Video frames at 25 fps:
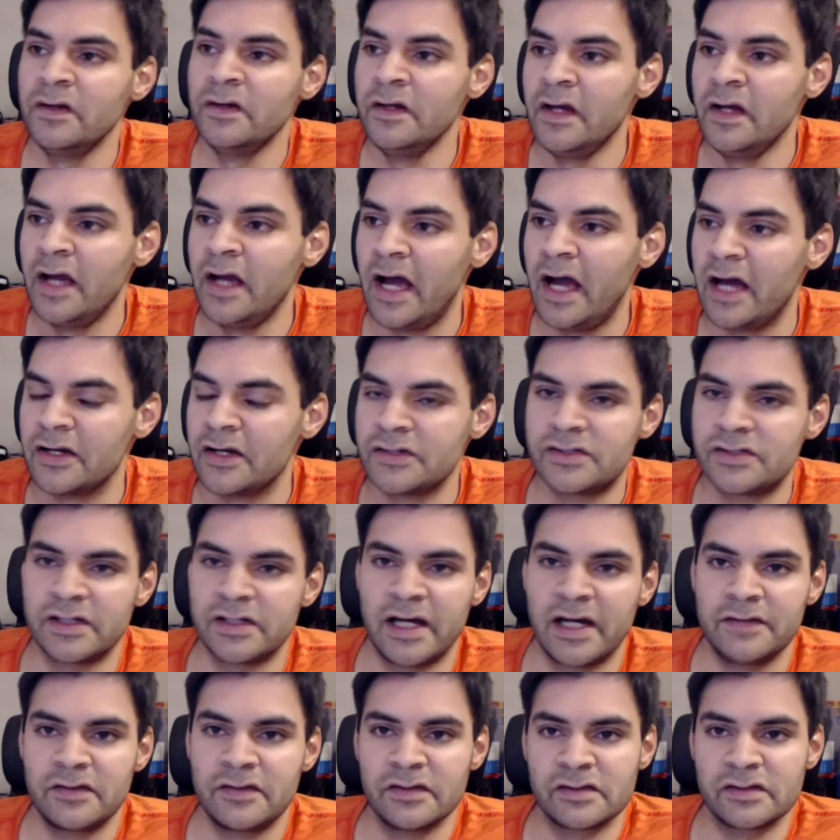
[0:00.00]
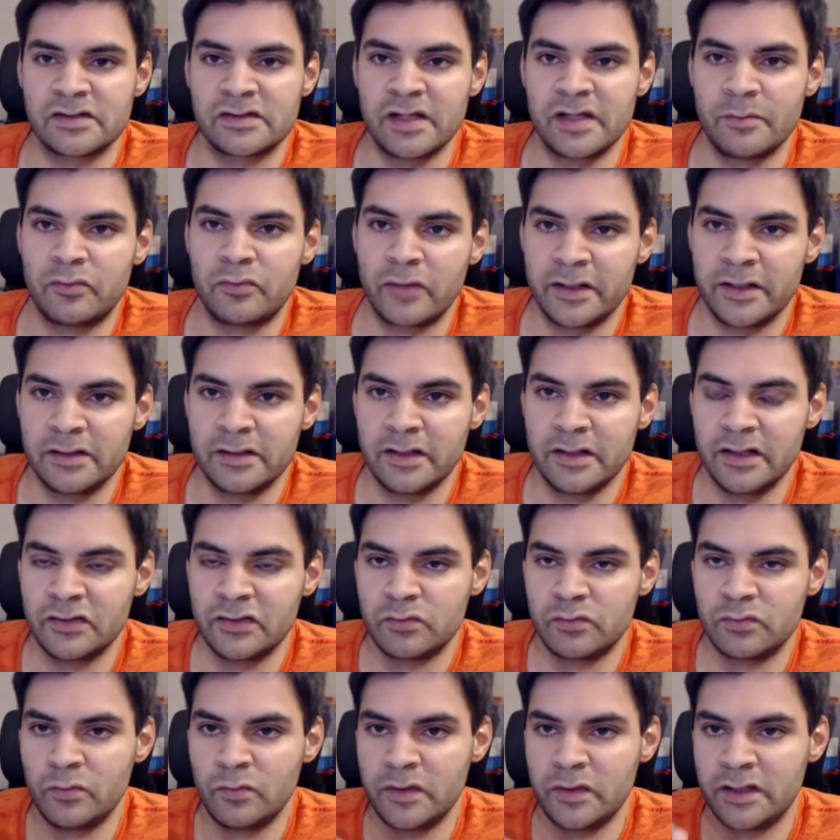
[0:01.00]
And I should add that step rate is
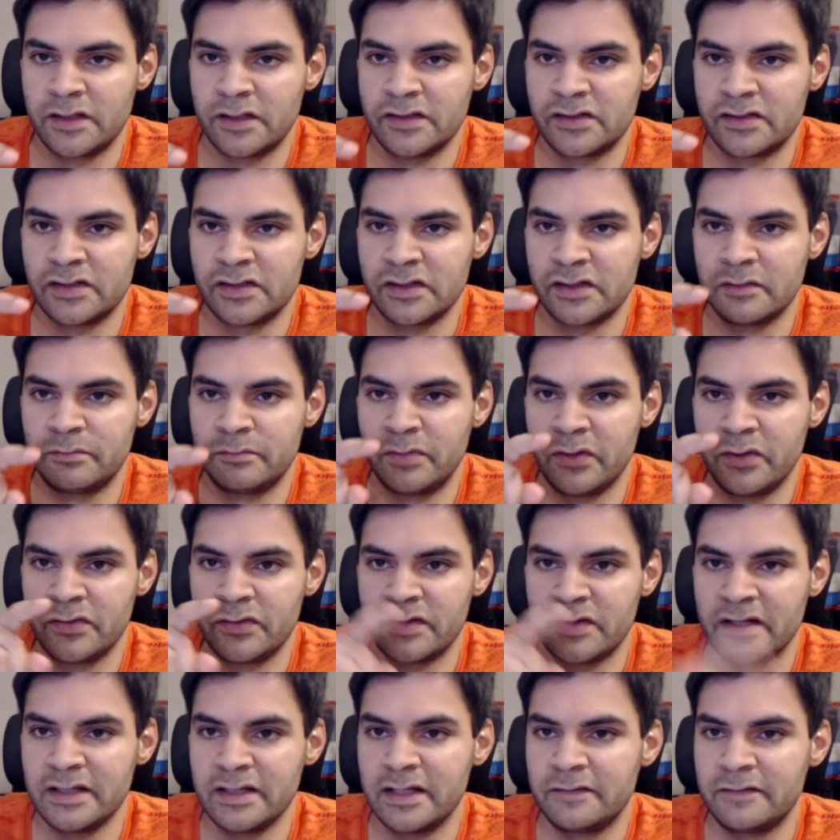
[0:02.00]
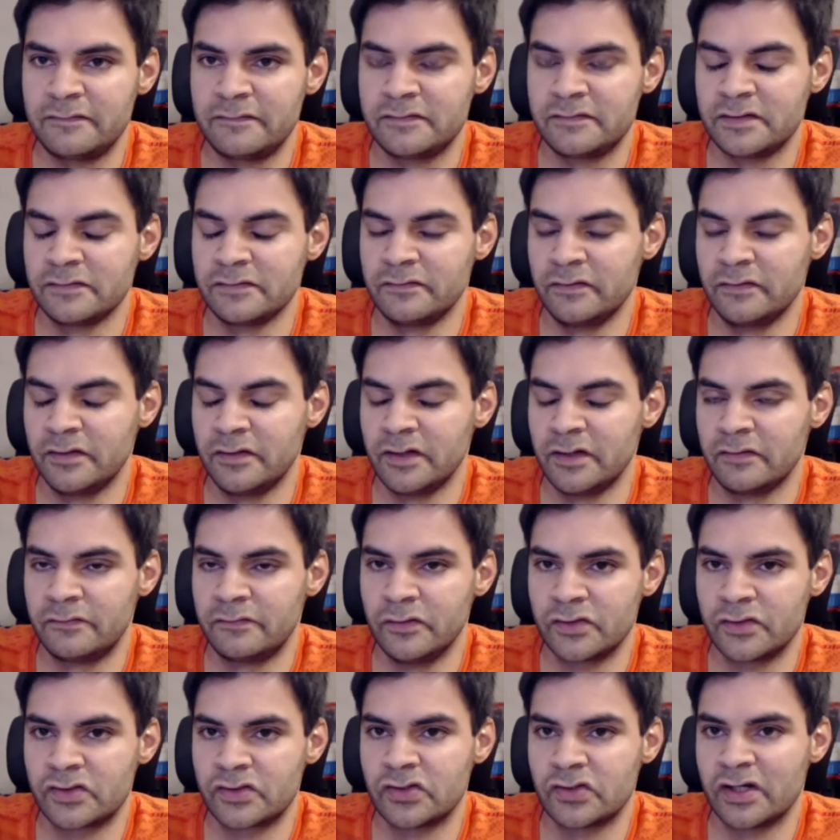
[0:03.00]
when we consider both the left
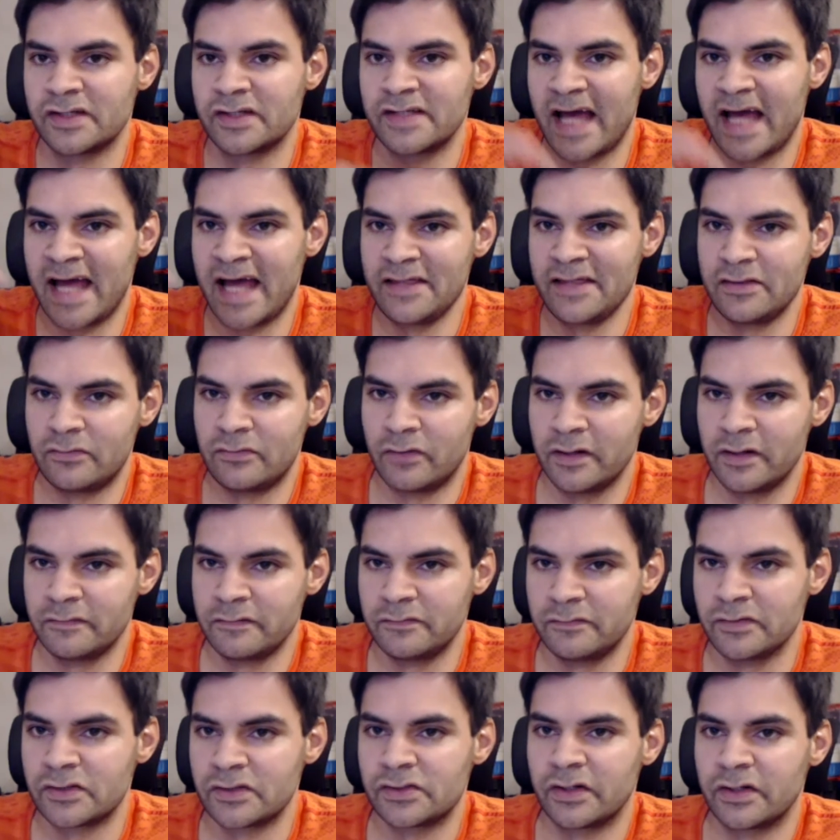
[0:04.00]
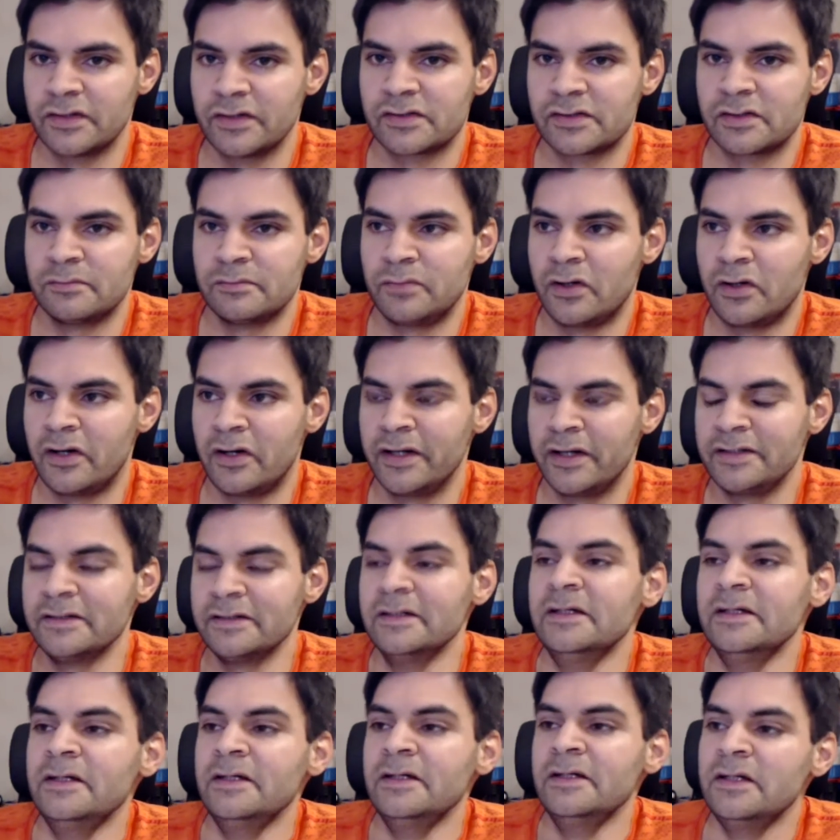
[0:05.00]
foot strikes and the right foot strikes combined,
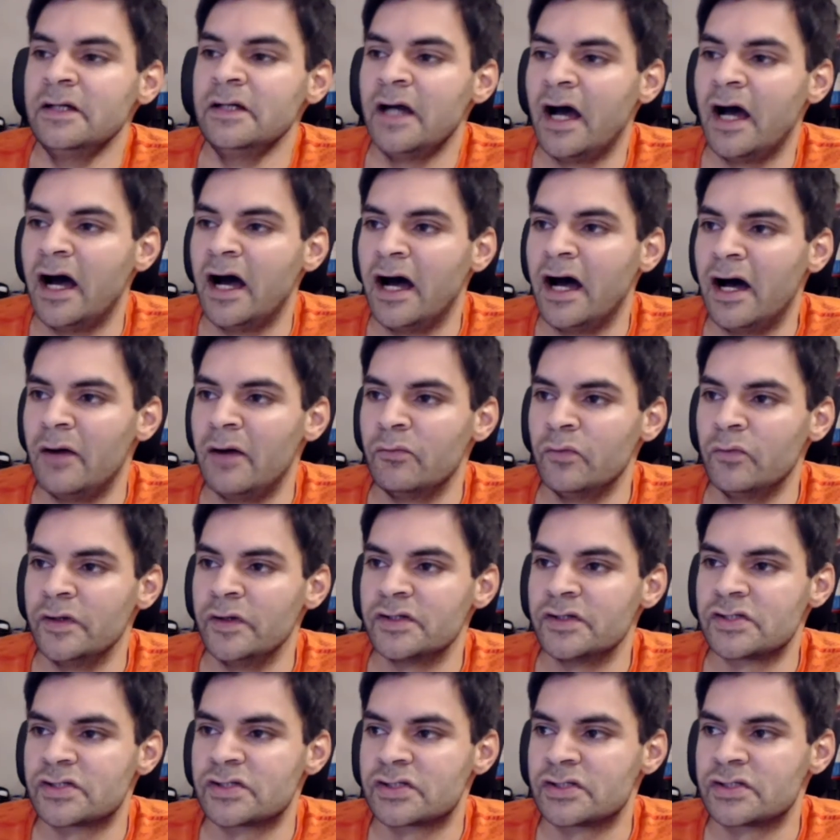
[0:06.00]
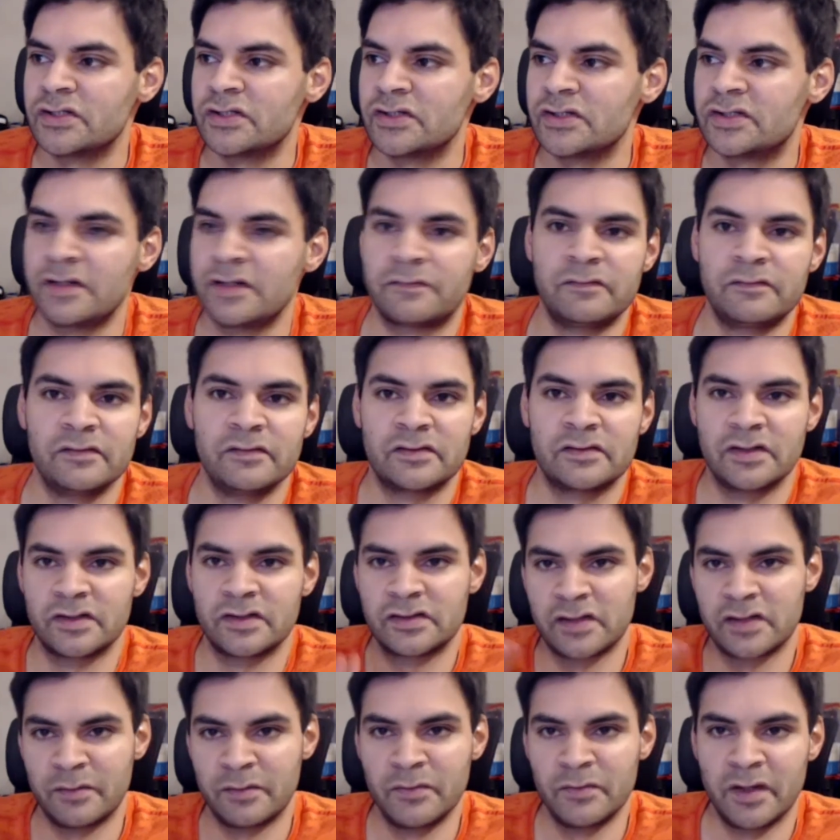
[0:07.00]
which is different to
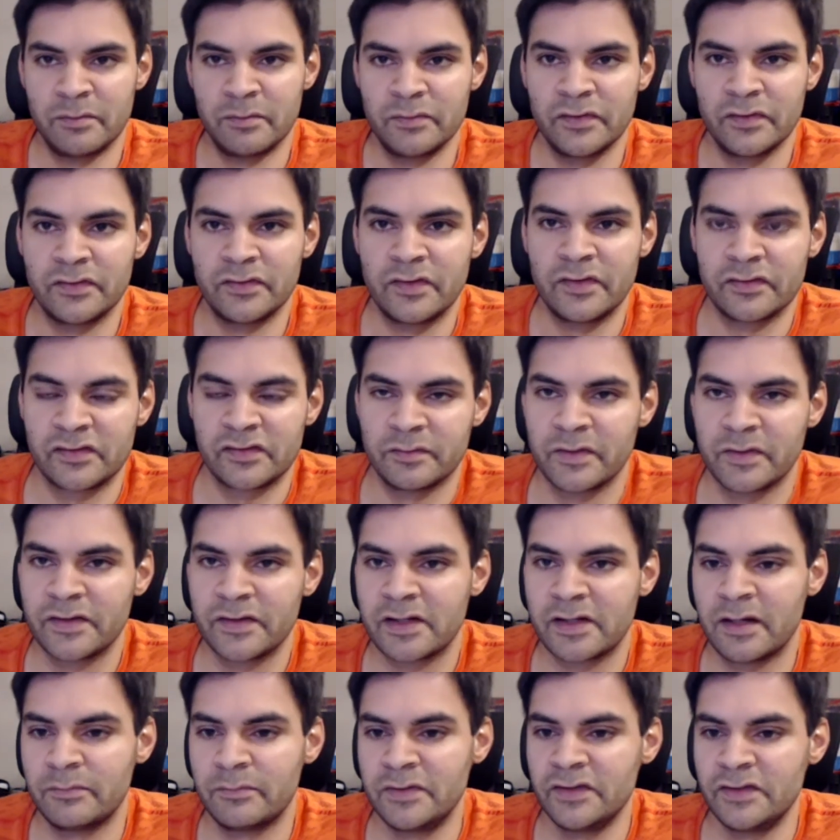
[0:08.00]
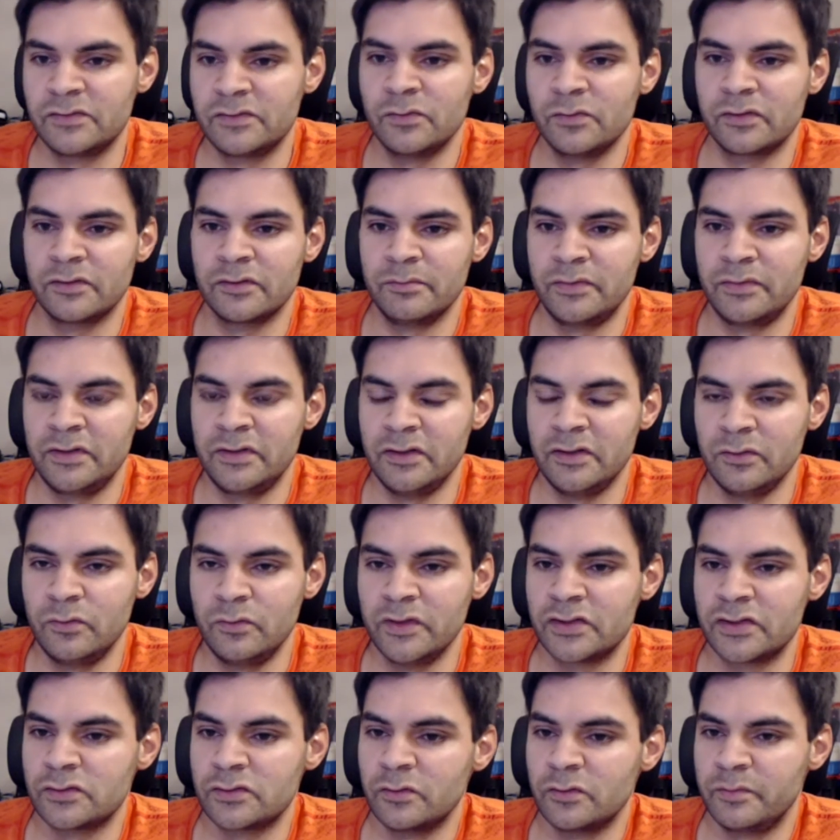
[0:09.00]
some numbers that some other companies will compute,
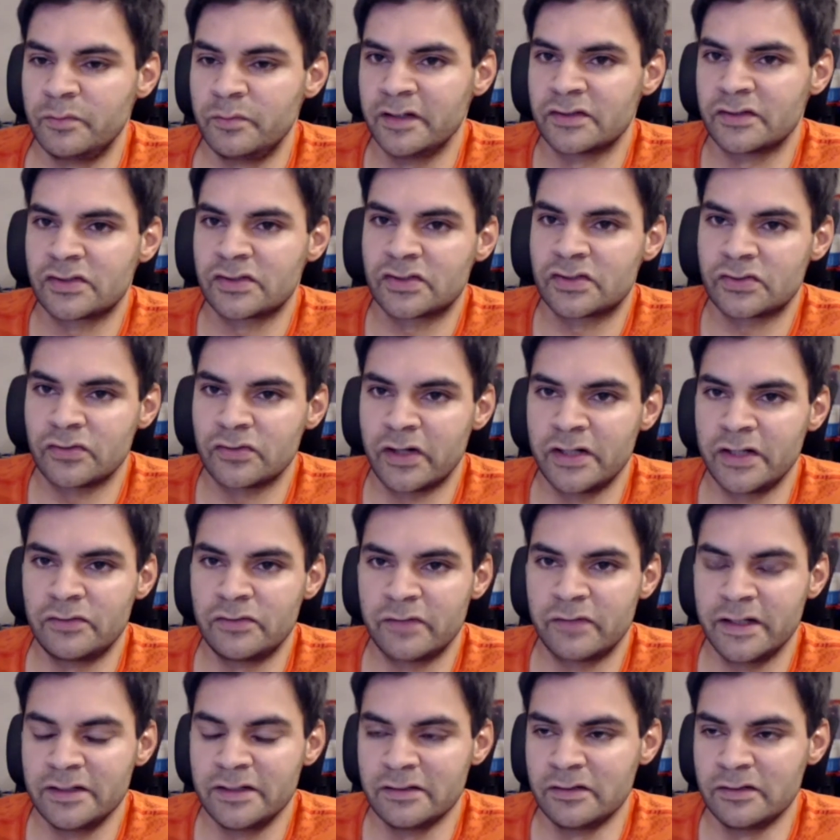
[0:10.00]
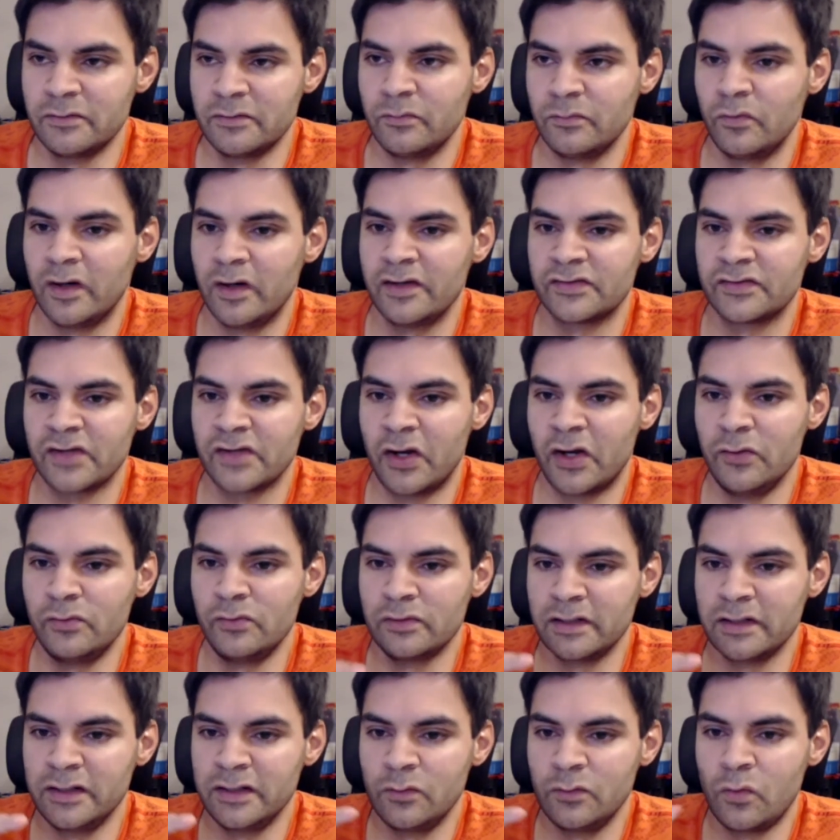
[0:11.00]
which will be a stride rate, where it's
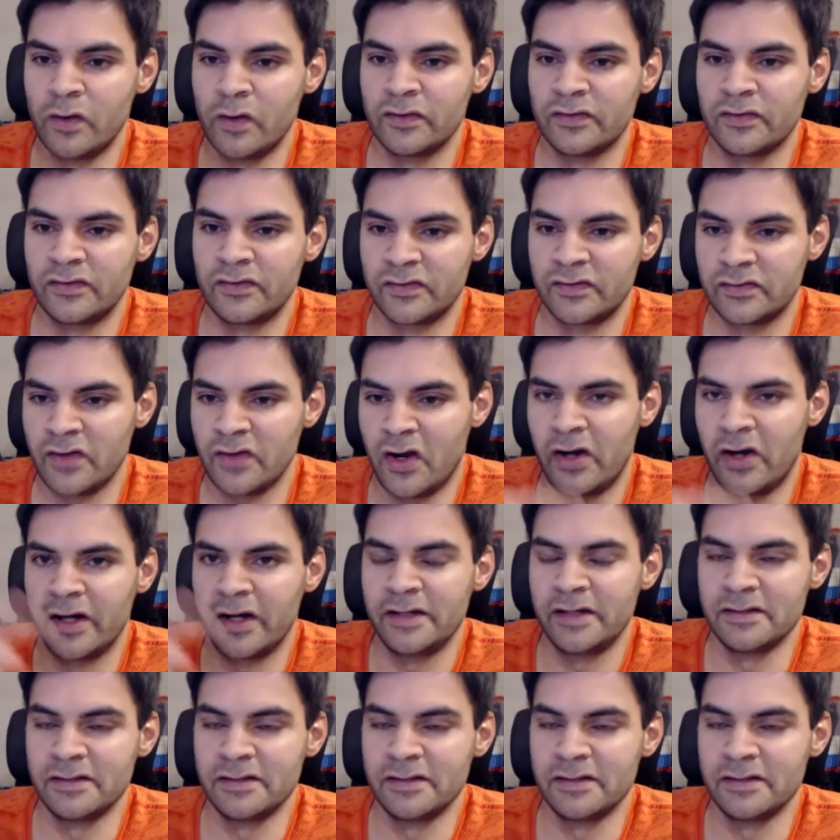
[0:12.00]
only one side.